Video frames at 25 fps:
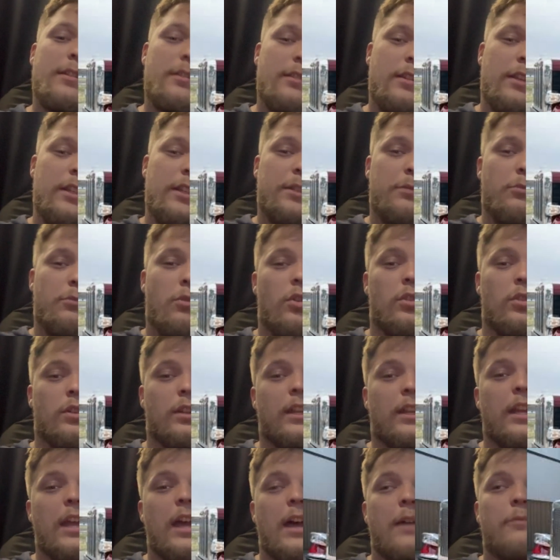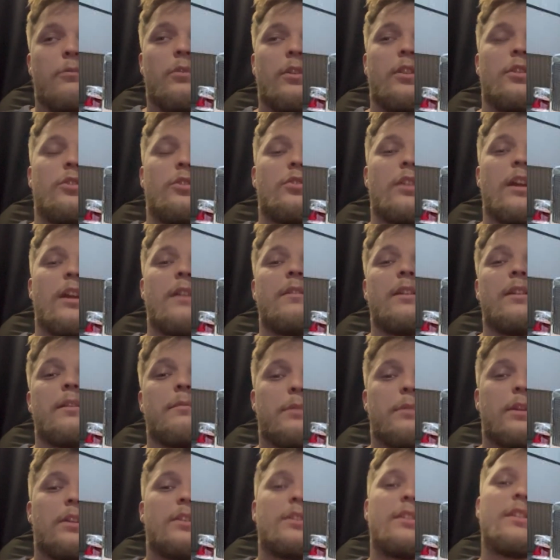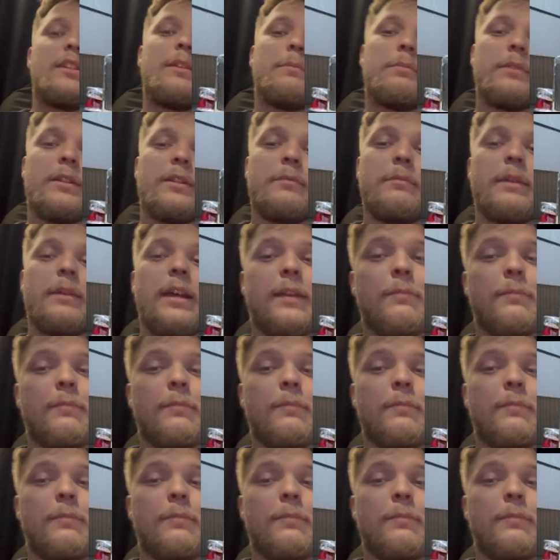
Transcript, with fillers: a smaller cab when you're driving a bigger sleeper in the back,